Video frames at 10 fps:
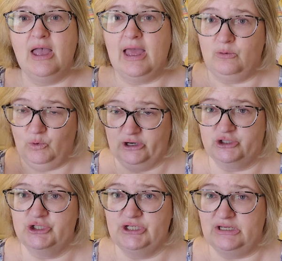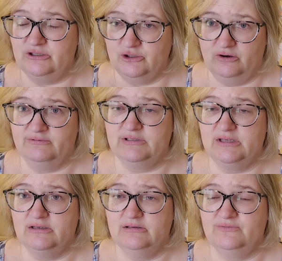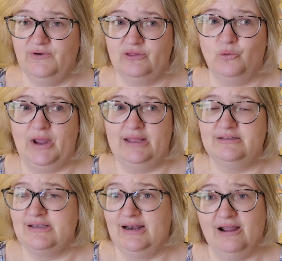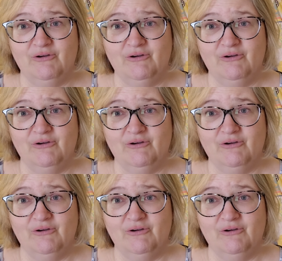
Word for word: and where she services featherweights and